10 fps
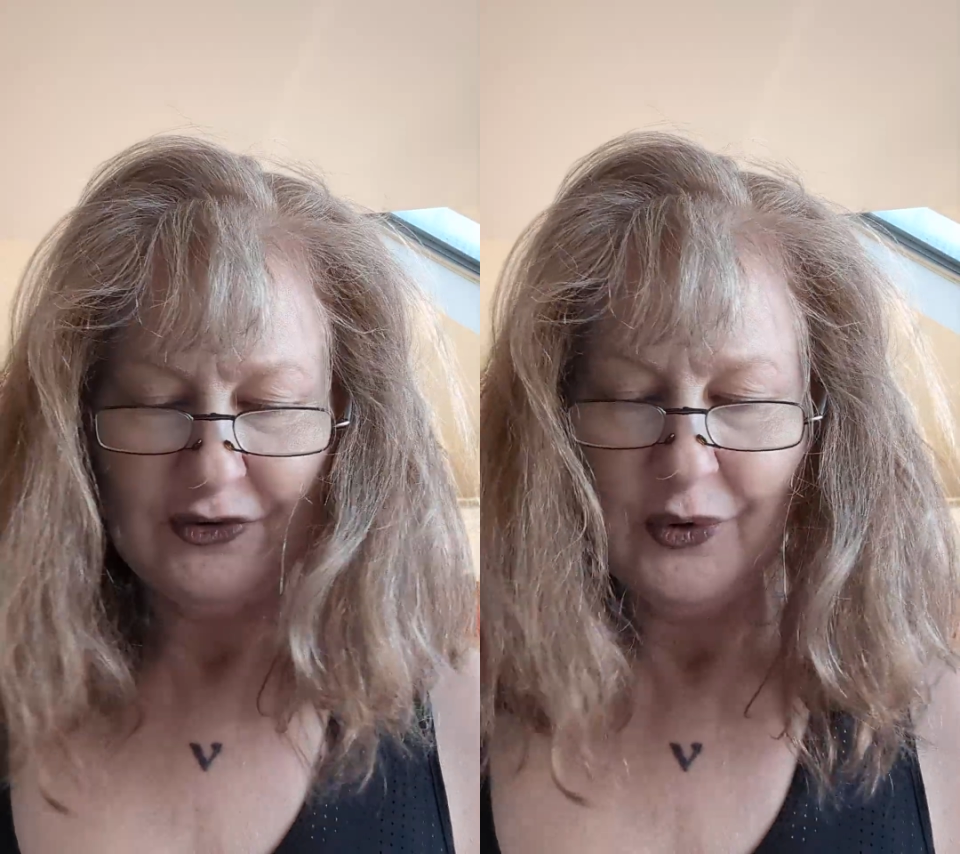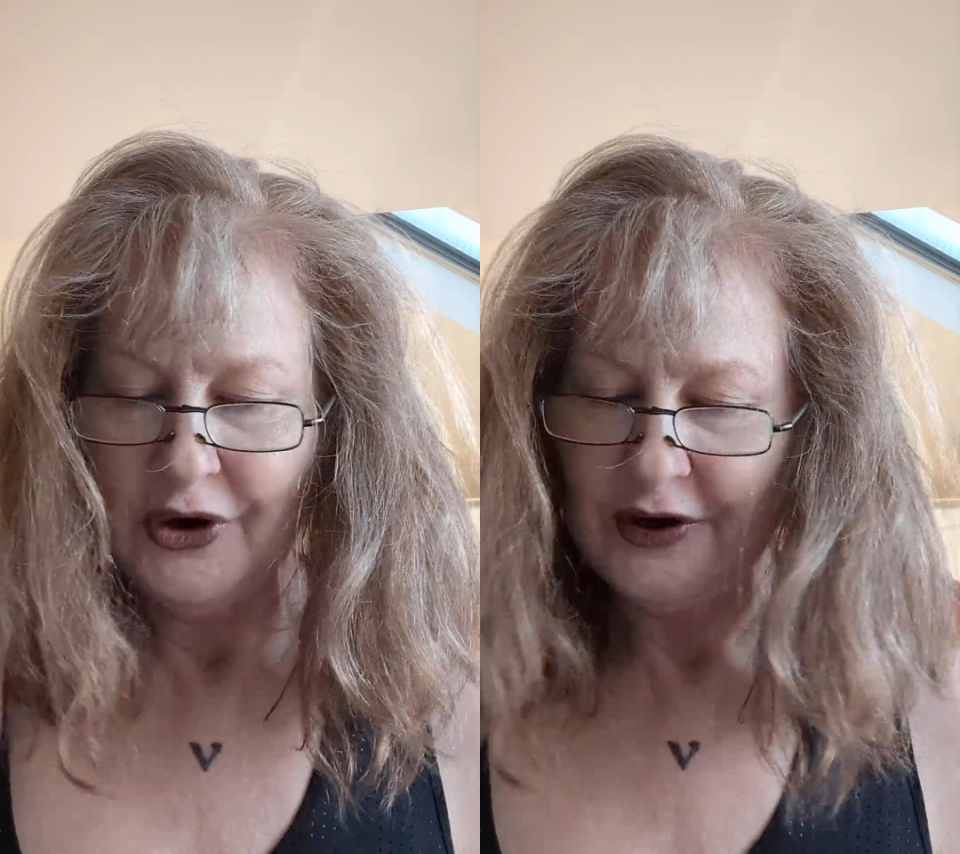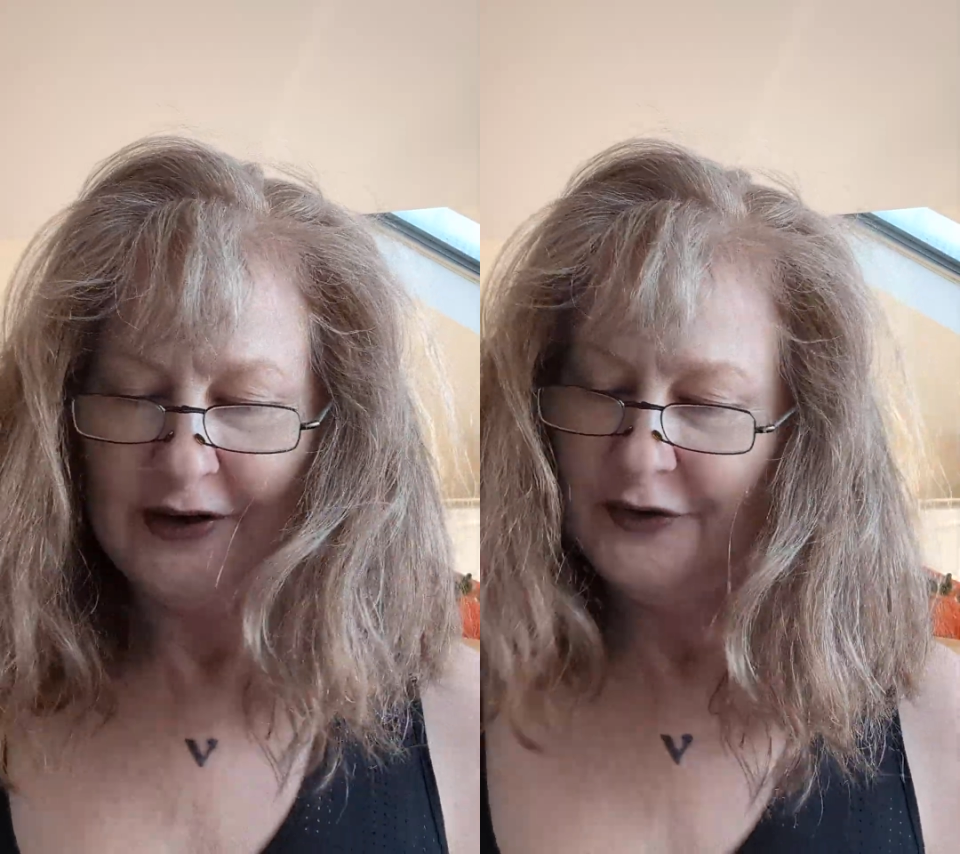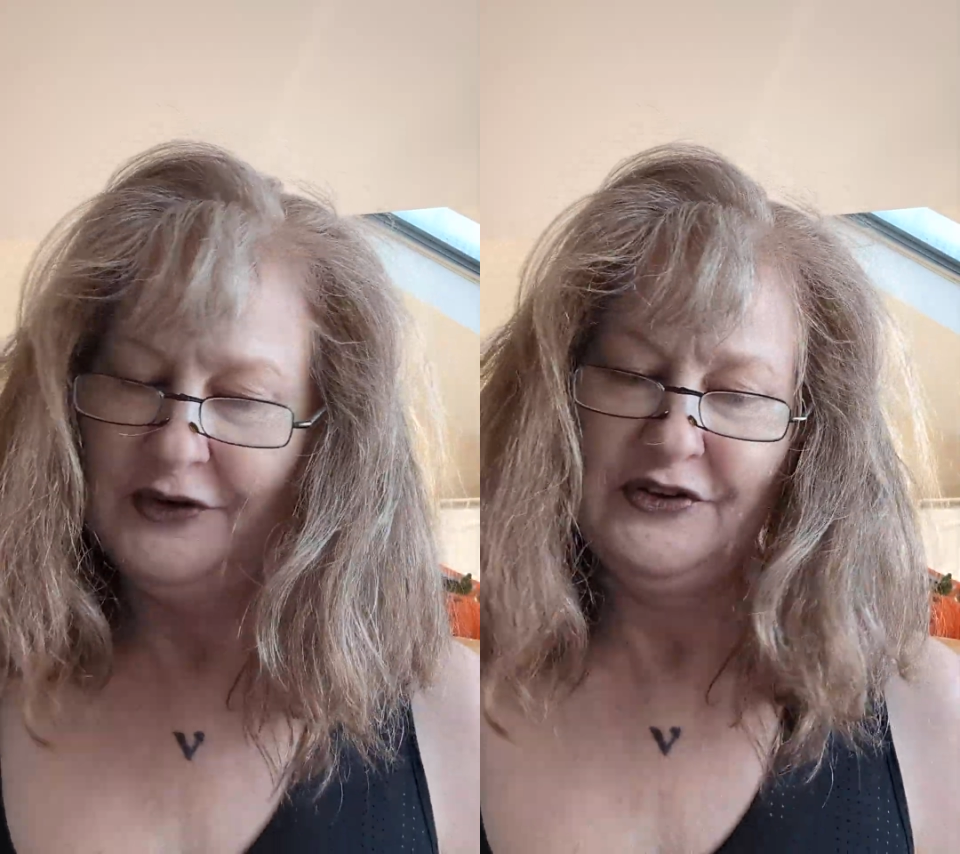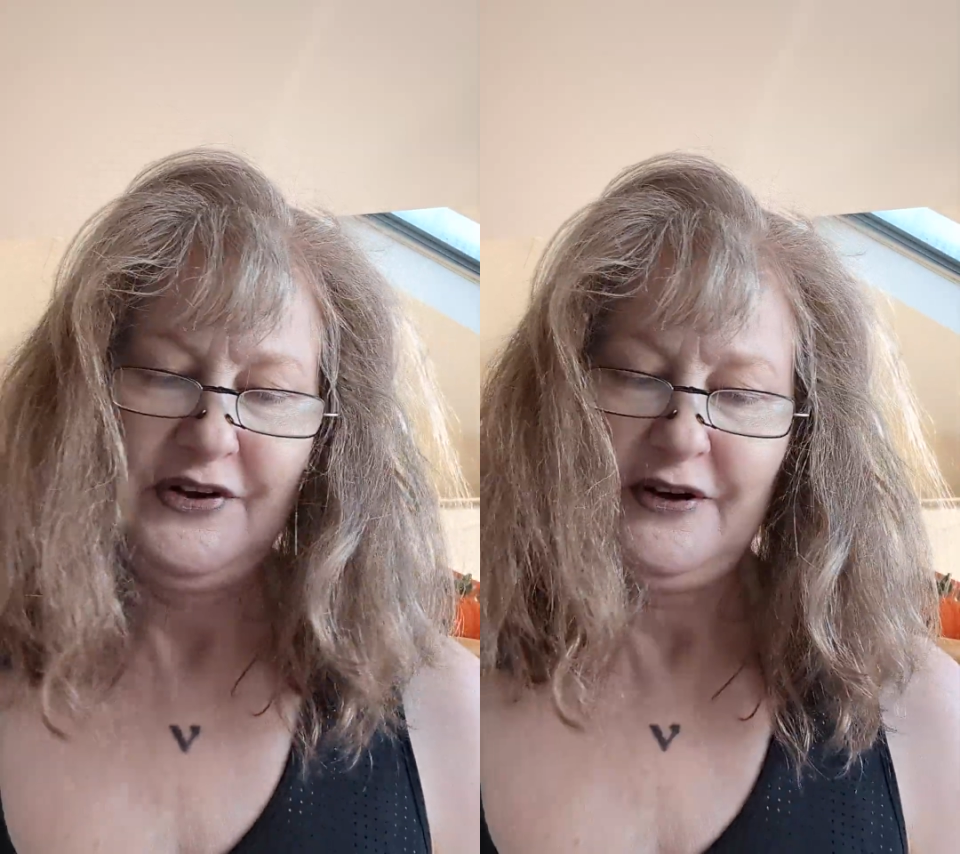so hard I
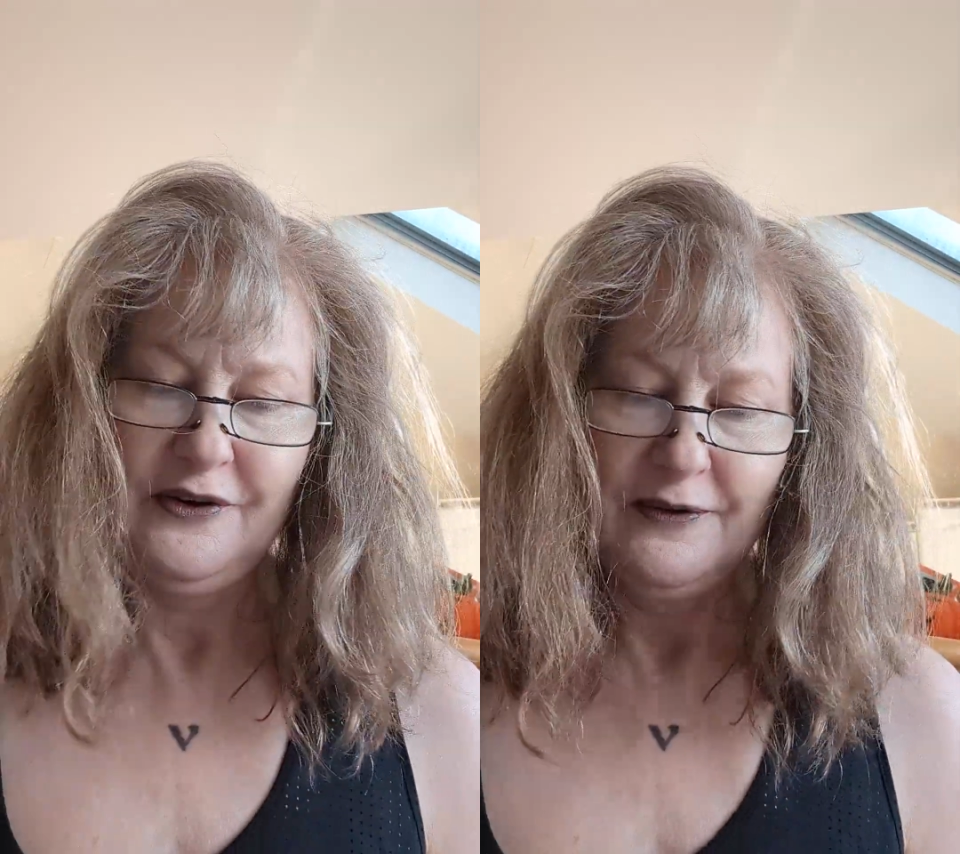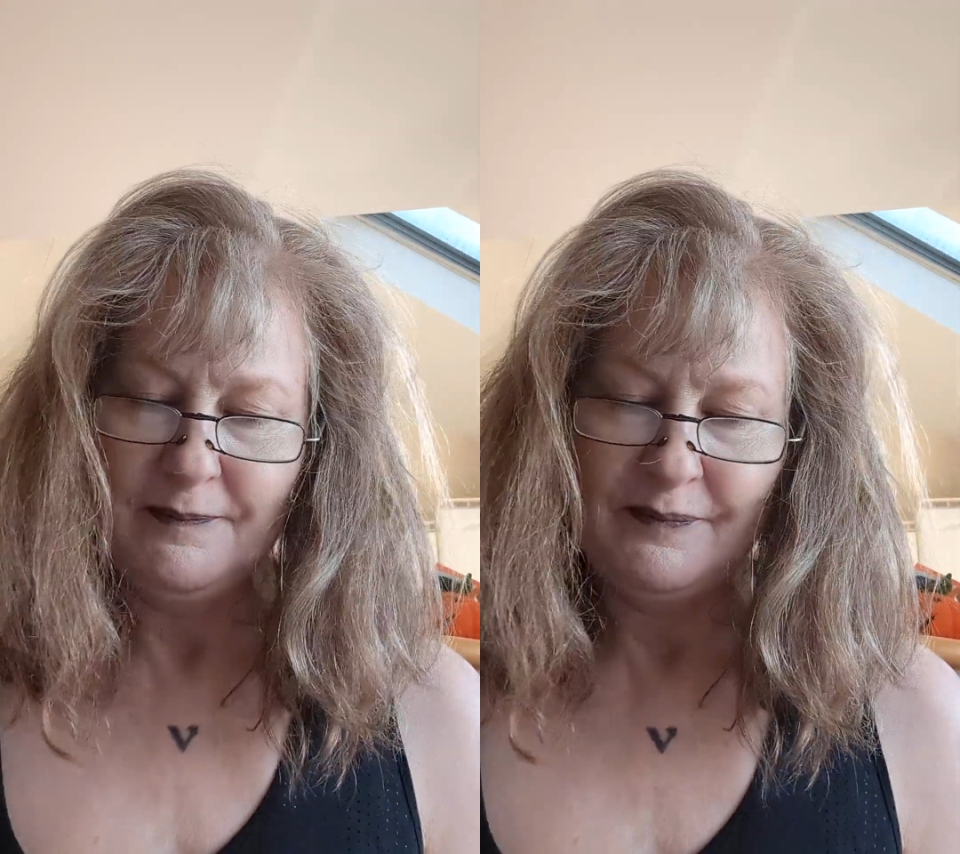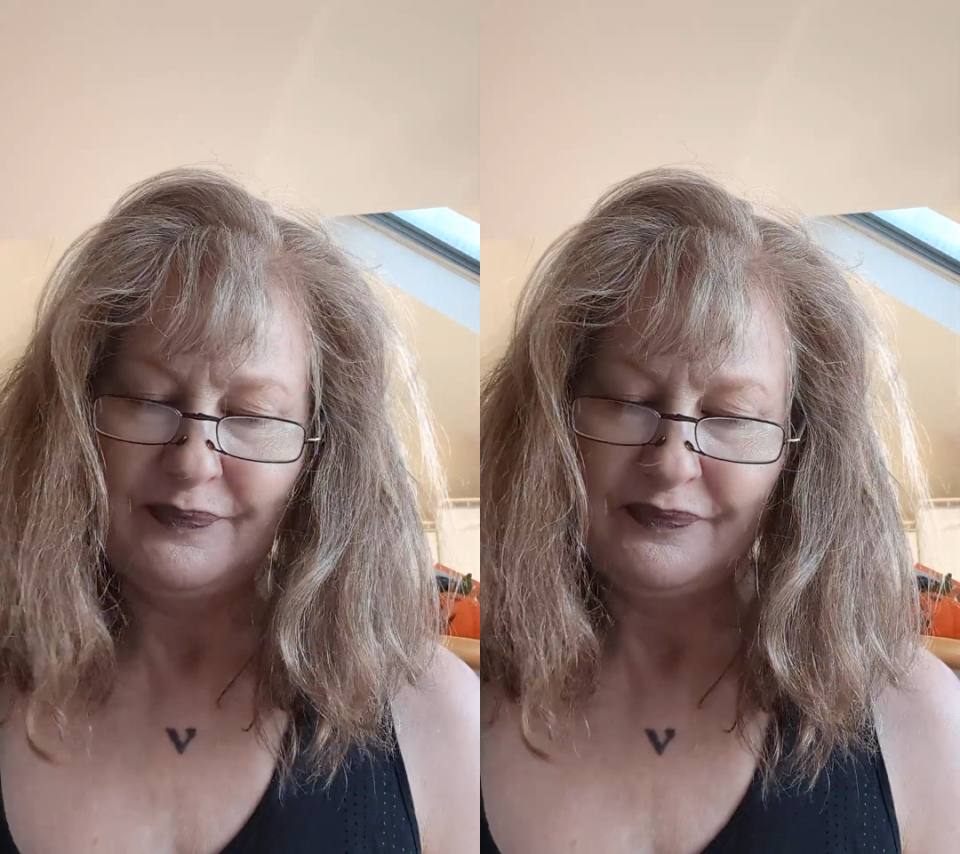couldn't tell